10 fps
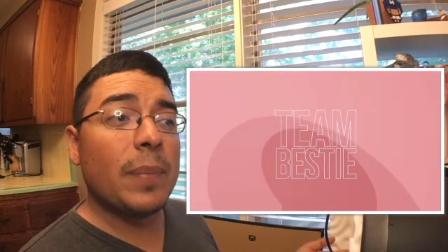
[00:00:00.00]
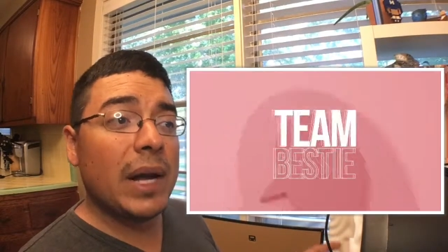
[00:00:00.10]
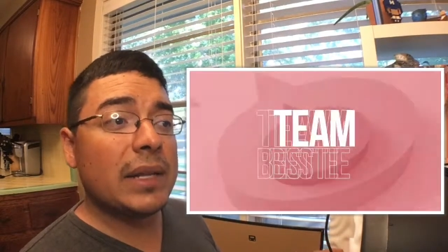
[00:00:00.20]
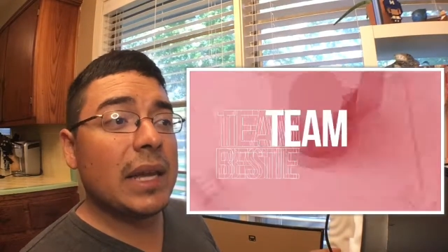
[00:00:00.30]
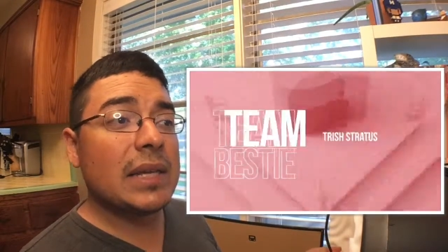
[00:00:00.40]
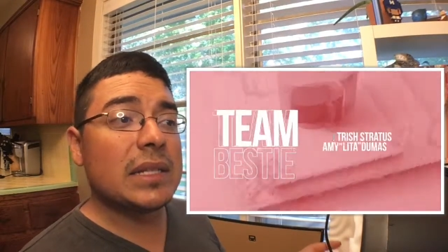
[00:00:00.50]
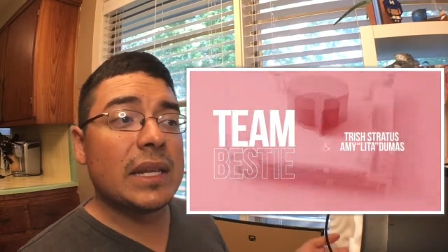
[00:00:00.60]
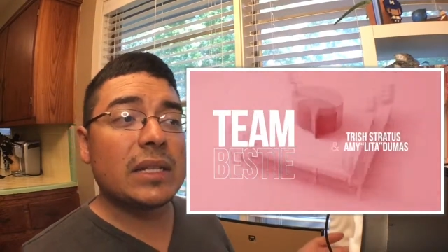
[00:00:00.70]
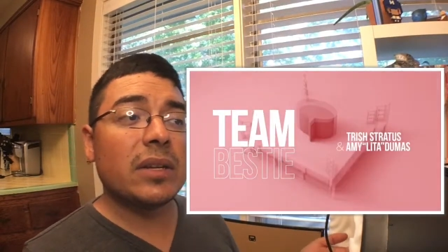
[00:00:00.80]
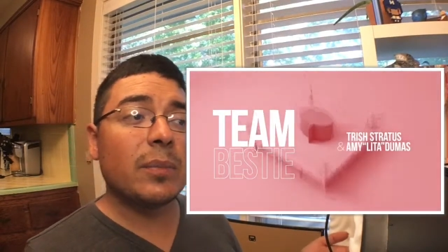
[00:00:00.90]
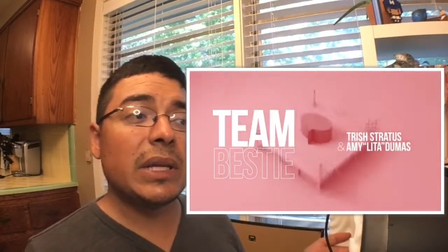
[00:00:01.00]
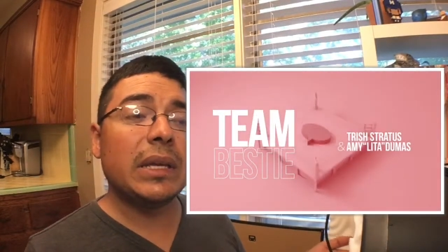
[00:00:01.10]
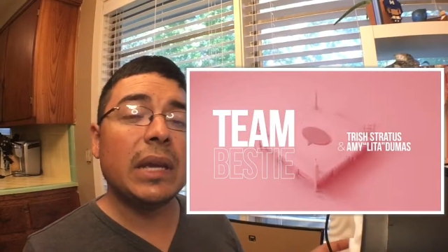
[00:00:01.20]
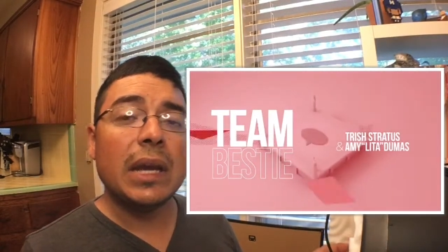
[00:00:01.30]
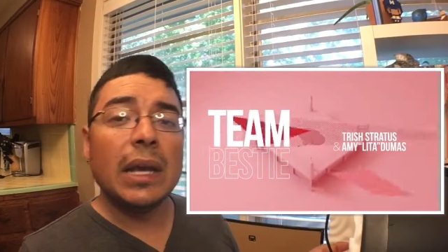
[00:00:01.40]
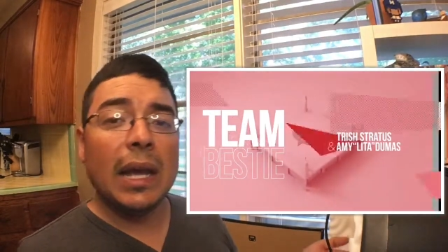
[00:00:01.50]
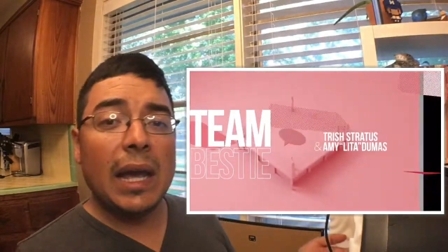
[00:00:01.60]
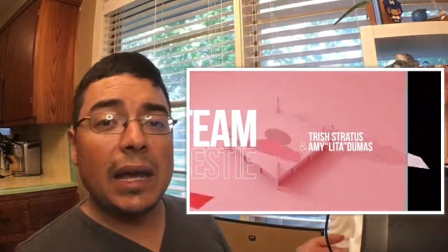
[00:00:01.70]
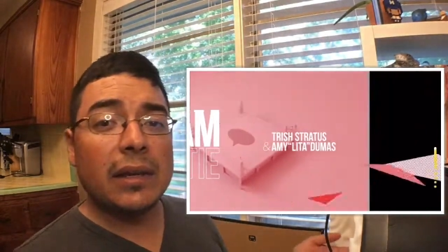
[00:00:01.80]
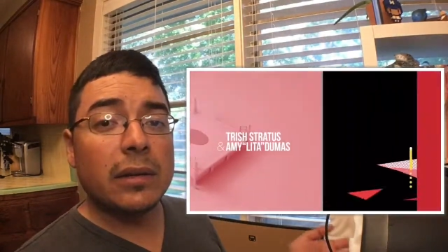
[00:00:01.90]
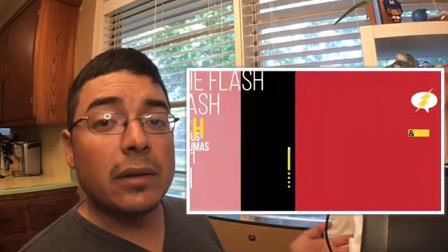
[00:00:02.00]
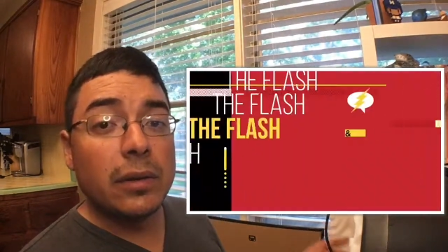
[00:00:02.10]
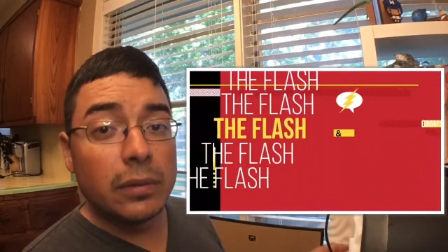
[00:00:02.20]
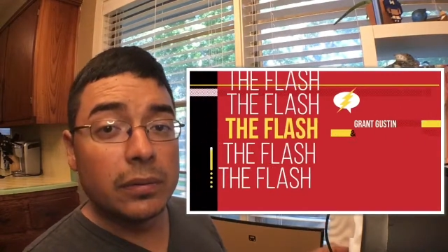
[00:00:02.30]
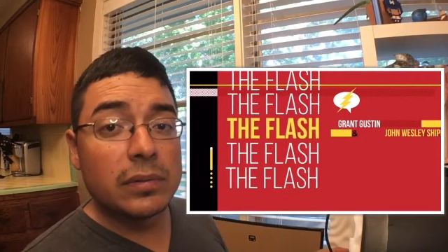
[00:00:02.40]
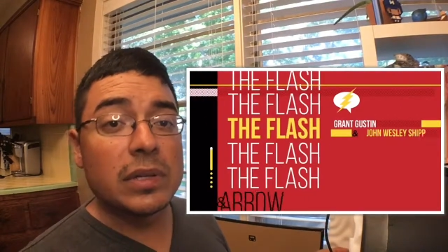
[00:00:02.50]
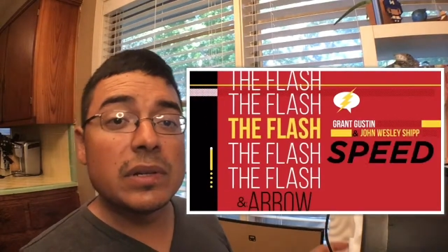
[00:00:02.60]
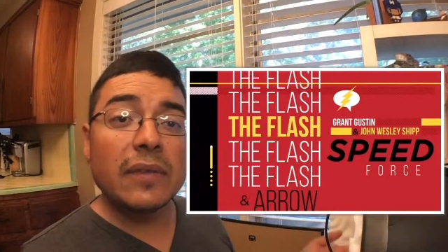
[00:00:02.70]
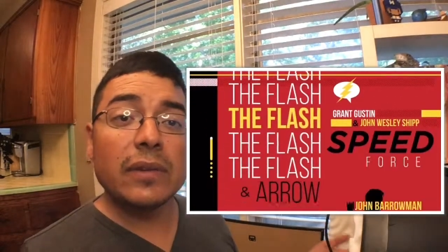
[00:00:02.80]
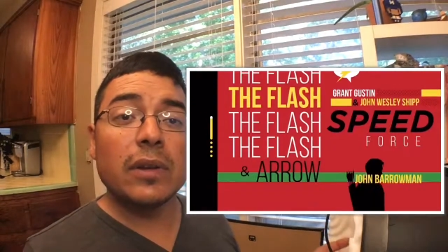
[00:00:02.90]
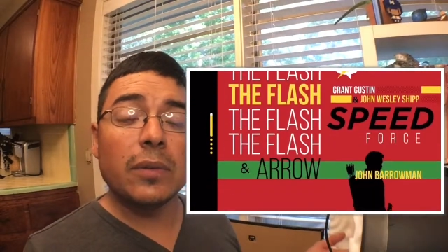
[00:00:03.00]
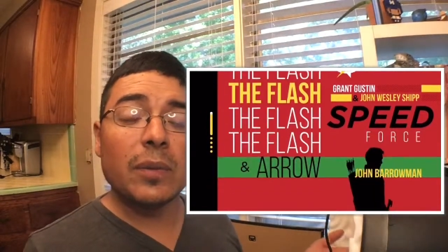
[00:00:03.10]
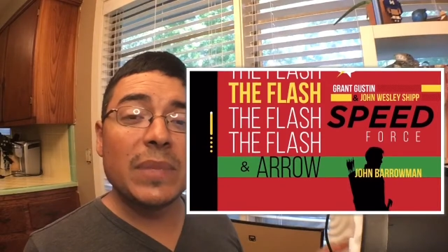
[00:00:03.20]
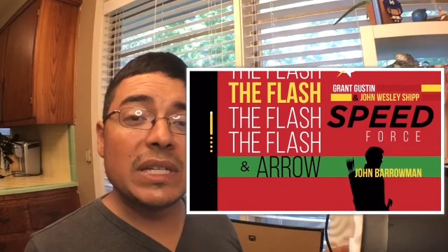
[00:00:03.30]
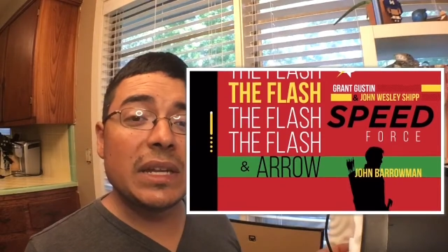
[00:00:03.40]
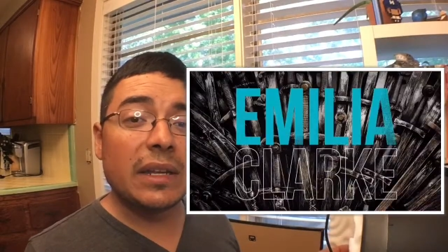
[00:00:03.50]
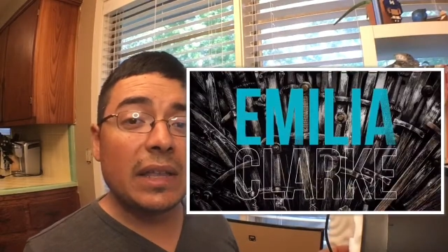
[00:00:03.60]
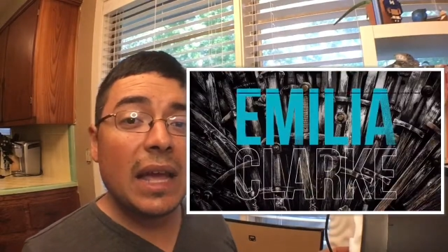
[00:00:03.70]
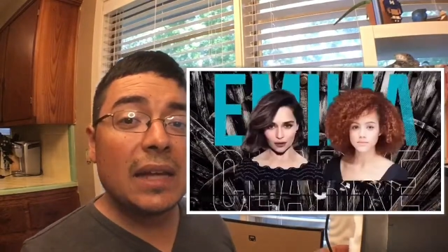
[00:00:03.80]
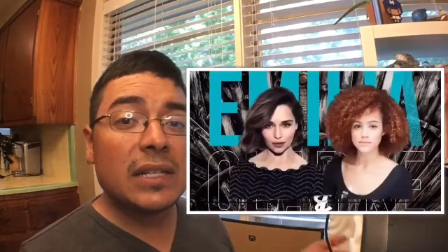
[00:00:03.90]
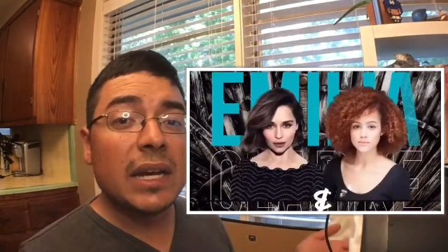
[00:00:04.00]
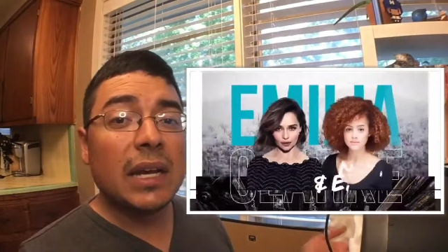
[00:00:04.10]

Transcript: podcast, and that's going to be at noon. So definitely don't want to miss any of that.